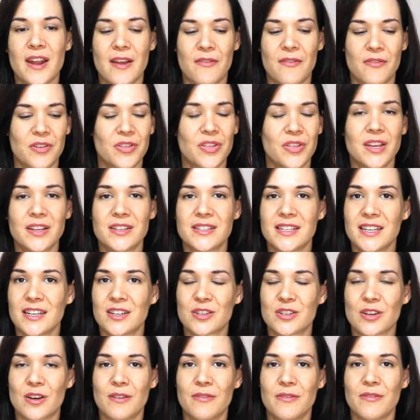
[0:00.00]
everything ticked
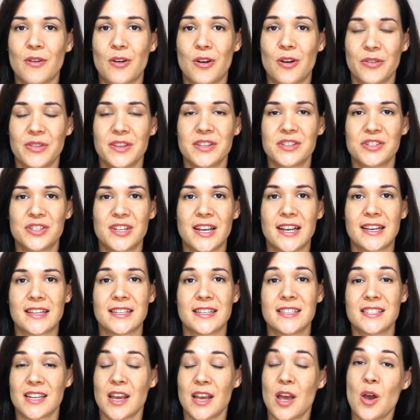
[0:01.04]
off on this
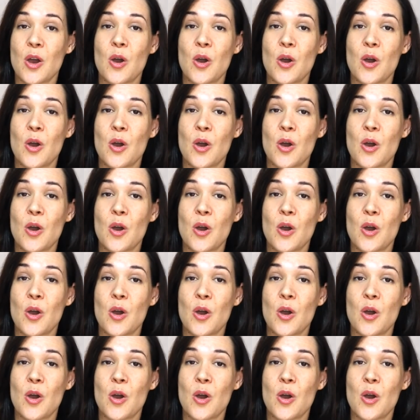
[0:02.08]
checklist,